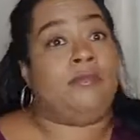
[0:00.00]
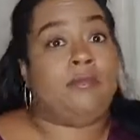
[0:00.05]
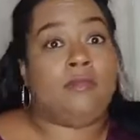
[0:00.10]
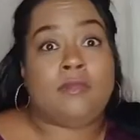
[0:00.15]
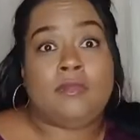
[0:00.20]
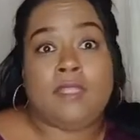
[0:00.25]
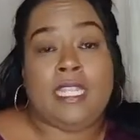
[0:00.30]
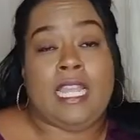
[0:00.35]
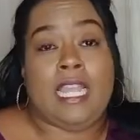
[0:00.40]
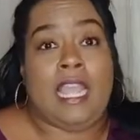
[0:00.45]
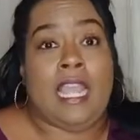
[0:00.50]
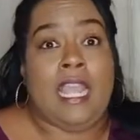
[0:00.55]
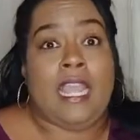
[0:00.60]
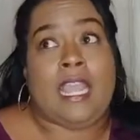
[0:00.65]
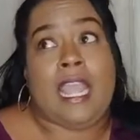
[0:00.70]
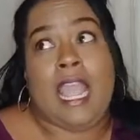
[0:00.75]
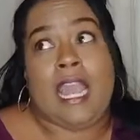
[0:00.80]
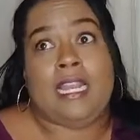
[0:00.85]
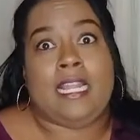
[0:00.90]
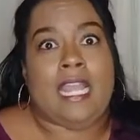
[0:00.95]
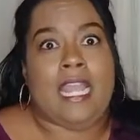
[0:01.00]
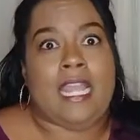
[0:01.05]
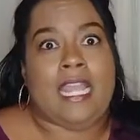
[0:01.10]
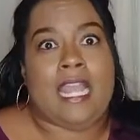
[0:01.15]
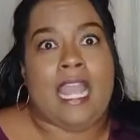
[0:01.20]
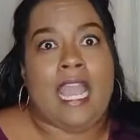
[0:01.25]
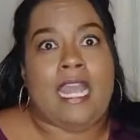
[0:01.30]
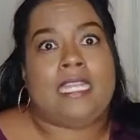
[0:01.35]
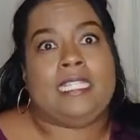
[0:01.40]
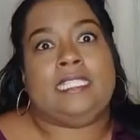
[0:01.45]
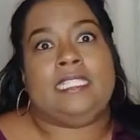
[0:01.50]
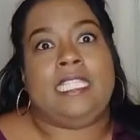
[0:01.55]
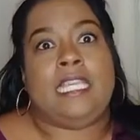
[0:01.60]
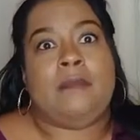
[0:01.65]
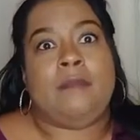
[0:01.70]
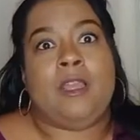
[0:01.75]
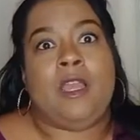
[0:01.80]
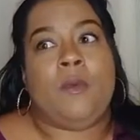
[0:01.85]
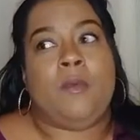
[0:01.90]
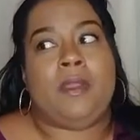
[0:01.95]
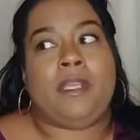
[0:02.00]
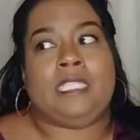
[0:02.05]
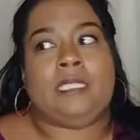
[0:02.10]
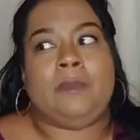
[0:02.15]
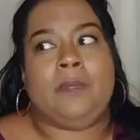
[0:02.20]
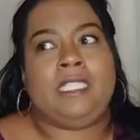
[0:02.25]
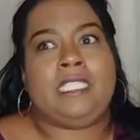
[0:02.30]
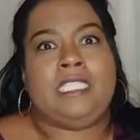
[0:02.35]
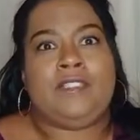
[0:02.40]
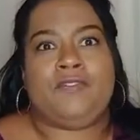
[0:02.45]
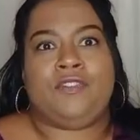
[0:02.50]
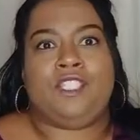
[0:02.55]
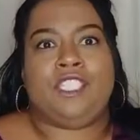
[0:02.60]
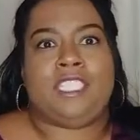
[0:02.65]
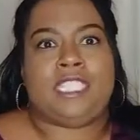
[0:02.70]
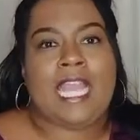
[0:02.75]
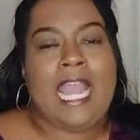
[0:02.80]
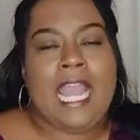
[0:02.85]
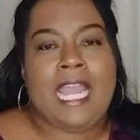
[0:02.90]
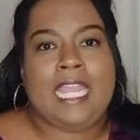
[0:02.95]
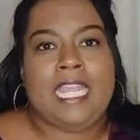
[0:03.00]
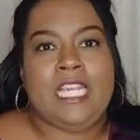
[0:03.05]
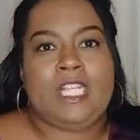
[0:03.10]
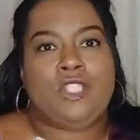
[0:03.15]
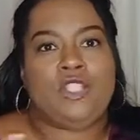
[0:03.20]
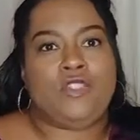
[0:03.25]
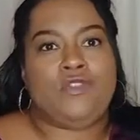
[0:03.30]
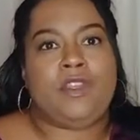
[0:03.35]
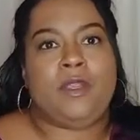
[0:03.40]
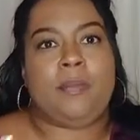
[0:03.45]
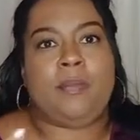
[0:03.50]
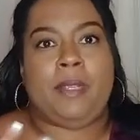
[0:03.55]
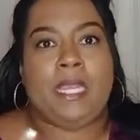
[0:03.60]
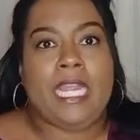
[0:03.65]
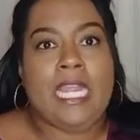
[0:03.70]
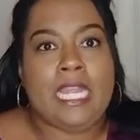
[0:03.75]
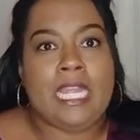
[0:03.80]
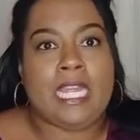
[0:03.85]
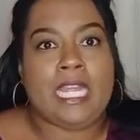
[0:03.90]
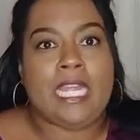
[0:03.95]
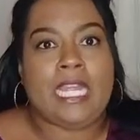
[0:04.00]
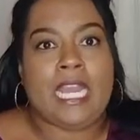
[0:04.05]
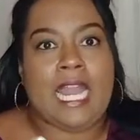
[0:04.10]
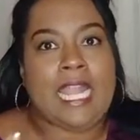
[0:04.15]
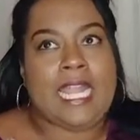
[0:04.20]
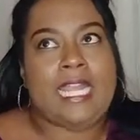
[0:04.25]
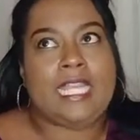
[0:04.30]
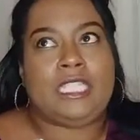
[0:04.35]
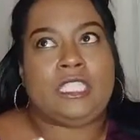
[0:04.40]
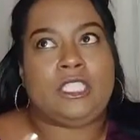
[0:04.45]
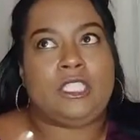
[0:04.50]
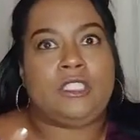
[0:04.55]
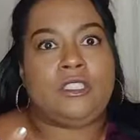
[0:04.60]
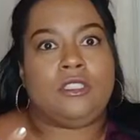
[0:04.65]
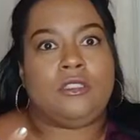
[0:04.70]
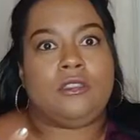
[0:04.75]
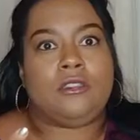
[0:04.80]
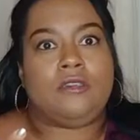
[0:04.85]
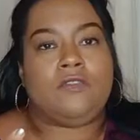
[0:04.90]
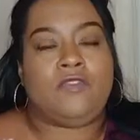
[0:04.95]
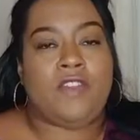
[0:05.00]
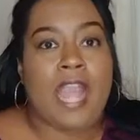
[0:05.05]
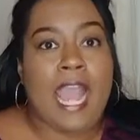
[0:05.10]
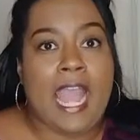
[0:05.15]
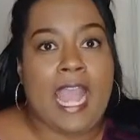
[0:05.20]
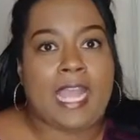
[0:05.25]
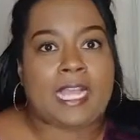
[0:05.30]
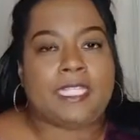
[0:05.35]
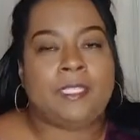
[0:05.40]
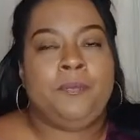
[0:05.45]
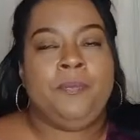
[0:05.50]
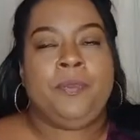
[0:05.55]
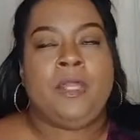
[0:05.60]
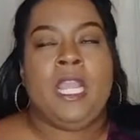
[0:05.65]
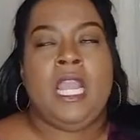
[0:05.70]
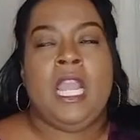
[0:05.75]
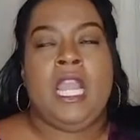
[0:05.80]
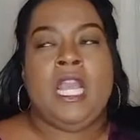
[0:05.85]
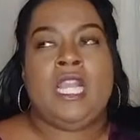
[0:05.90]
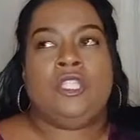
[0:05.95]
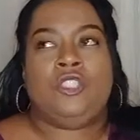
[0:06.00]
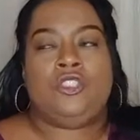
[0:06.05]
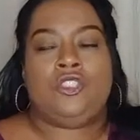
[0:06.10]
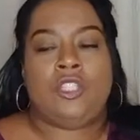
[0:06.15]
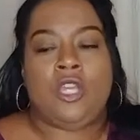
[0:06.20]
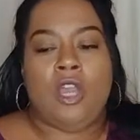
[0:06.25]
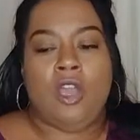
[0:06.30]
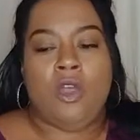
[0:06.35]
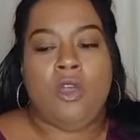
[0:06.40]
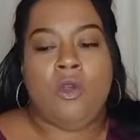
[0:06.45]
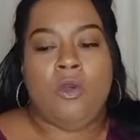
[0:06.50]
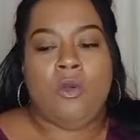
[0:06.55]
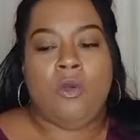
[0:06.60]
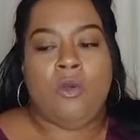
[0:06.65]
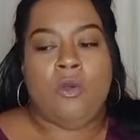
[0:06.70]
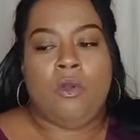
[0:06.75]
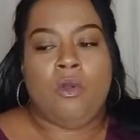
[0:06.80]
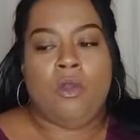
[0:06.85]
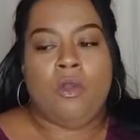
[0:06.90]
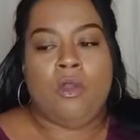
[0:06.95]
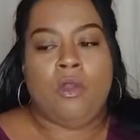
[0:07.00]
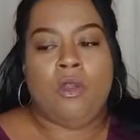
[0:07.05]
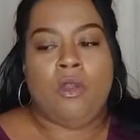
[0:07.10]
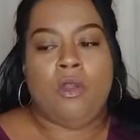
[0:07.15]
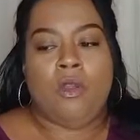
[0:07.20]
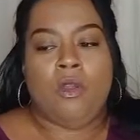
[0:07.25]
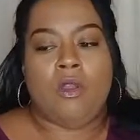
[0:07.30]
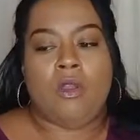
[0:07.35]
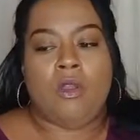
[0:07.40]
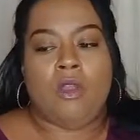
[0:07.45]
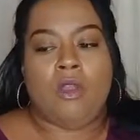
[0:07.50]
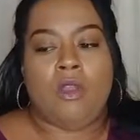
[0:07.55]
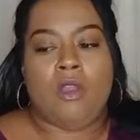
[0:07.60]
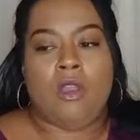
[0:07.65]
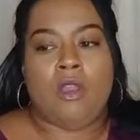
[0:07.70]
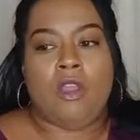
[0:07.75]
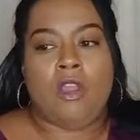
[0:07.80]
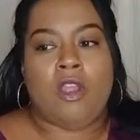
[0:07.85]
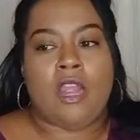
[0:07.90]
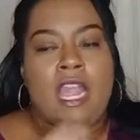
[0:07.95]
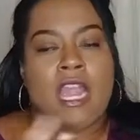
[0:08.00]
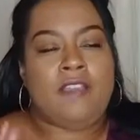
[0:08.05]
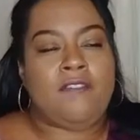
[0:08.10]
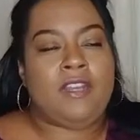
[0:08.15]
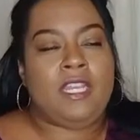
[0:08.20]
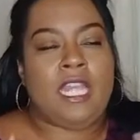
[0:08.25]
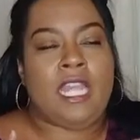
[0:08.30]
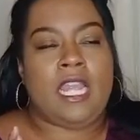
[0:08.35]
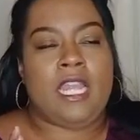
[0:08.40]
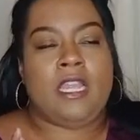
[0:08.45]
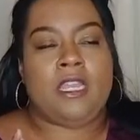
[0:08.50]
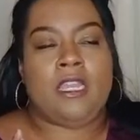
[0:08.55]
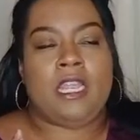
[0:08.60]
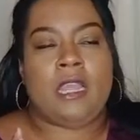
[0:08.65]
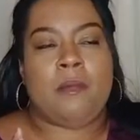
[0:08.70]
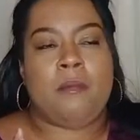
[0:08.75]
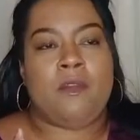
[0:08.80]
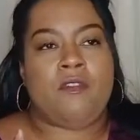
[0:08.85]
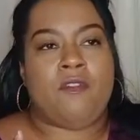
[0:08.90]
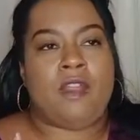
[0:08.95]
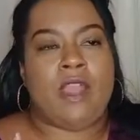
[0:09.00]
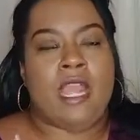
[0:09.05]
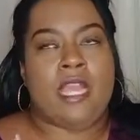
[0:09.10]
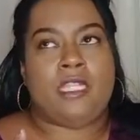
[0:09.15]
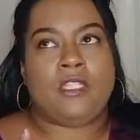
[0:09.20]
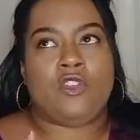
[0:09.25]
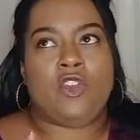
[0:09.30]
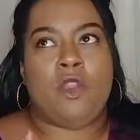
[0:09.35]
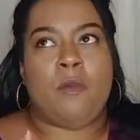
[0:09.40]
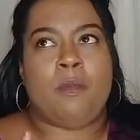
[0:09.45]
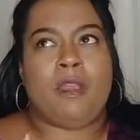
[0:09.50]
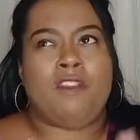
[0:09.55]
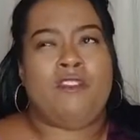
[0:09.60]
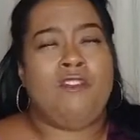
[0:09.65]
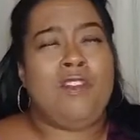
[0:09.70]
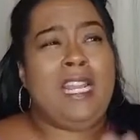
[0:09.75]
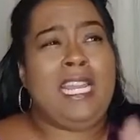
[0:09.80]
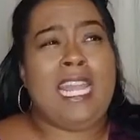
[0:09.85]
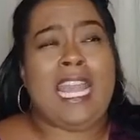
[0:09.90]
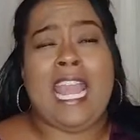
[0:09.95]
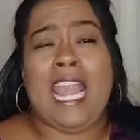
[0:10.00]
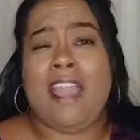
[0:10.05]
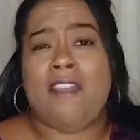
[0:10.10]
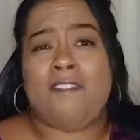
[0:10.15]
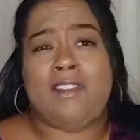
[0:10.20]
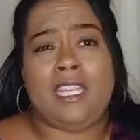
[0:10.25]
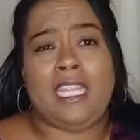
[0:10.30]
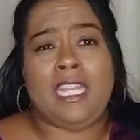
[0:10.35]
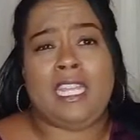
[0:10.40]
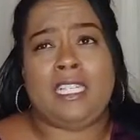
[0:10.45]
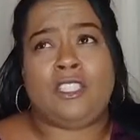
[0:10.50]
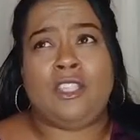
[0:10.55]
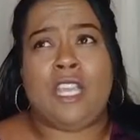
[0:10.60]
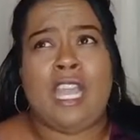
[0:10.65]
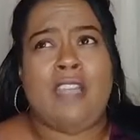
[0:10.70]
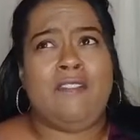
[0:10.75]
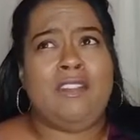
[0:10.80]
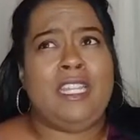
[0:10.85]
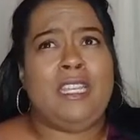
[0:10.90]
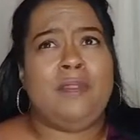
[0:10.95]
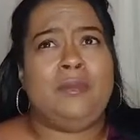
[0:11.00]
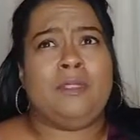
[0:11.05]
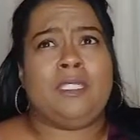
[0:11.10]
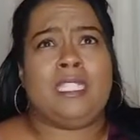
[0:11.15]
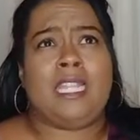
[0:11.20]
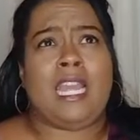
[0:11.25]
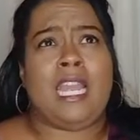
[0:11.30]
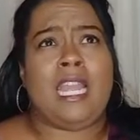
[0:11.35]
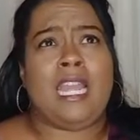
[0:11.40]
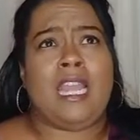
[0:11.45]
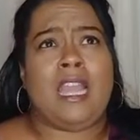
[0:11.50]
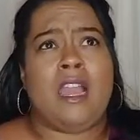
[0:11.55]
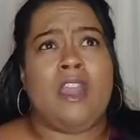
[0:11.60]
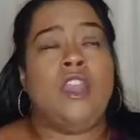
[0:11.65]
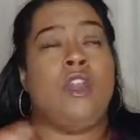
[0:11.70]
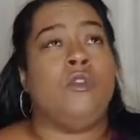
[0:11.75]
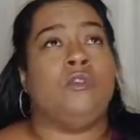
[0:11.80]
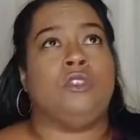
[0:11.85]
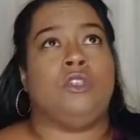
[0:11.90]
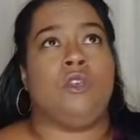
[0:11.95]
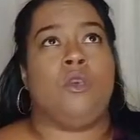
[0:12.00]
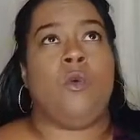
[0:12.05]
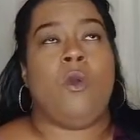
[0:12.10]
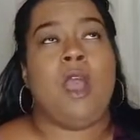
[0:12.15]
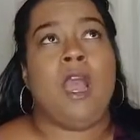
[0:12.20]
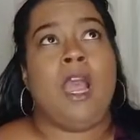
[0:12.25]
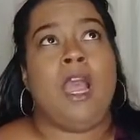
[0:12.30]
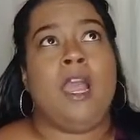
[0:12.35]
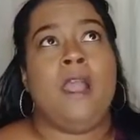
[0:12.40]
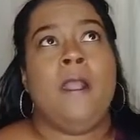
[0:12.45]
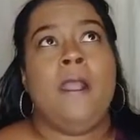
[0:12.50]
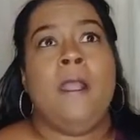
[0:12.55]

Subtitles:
yeah, it kind of seemed that way, especially for Jackie to repeat it like it's fact. So Heavenly and Mariah's going back really heavily. So Heavenly was like, no. So Quad